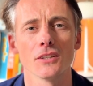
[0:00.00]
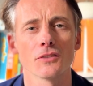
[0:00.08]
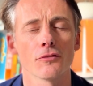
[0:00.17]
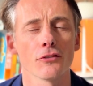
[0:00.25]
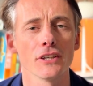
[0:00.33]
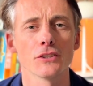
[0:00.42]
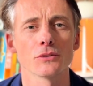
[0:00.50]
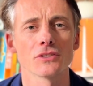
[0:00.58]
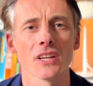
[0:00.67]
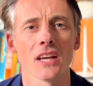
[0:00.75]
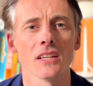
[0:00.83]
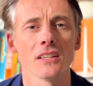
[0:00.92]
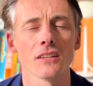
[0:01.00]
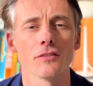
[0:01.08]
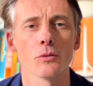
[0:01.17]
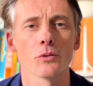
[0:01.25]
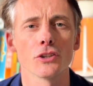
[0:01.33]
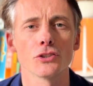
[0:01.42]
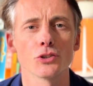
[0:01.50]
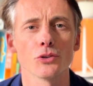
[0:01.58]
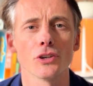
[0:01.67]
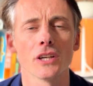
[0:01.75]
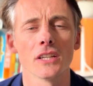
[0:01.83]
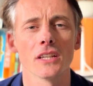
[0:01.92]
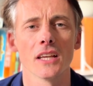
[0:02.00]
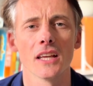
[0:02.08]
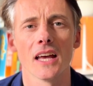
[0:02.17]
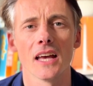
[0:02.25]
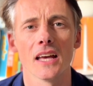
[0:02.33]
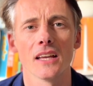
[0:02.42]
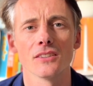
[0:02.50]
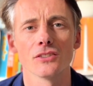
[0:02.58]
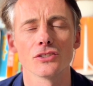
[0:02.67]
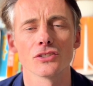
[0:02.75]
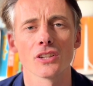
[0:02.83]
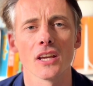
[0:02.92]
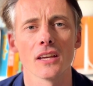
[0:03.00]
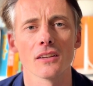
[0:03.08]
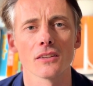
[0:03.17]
It's free to attend if you want to join and just get